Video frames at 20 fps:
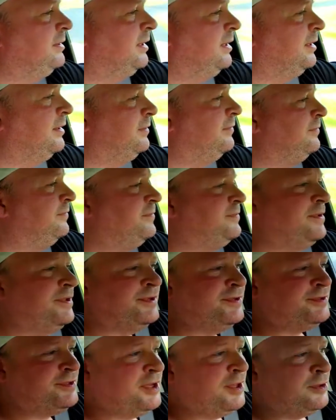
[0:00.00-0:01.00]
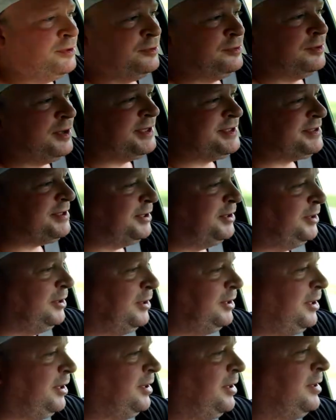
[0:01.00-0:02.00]
of the Southern Wrestling
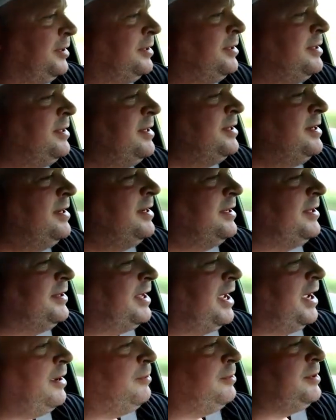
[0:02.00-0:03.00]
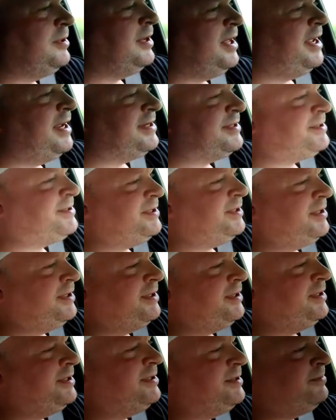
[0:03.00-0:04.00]
League. That one
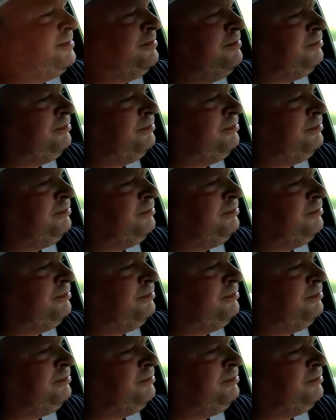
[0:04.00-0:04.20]
lasted,